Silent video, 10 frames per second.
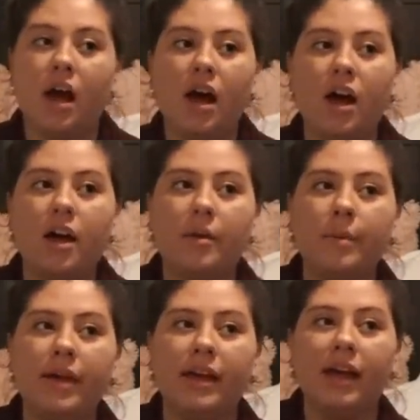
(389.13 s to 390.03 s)

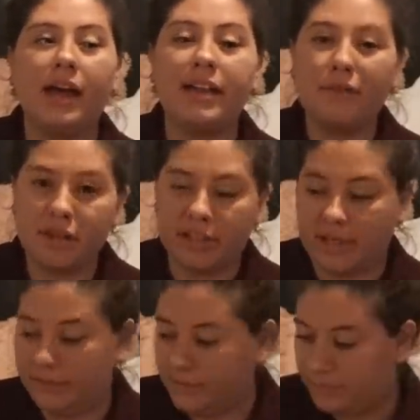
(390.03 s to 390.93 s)
Um, not
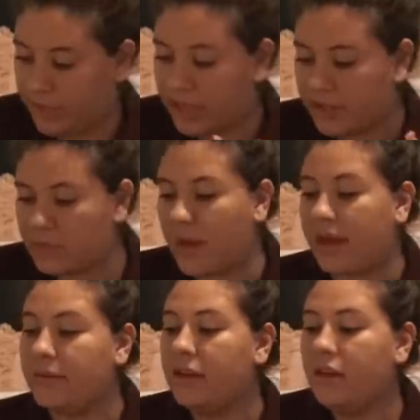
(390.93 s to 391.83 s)
really, but here's
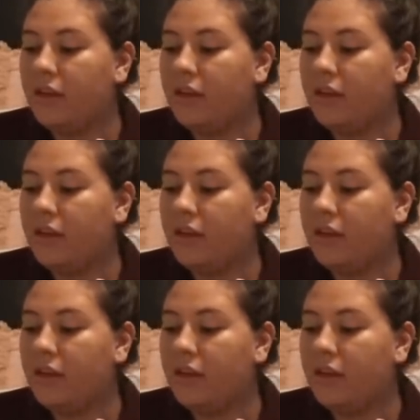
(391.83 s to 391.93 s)
why.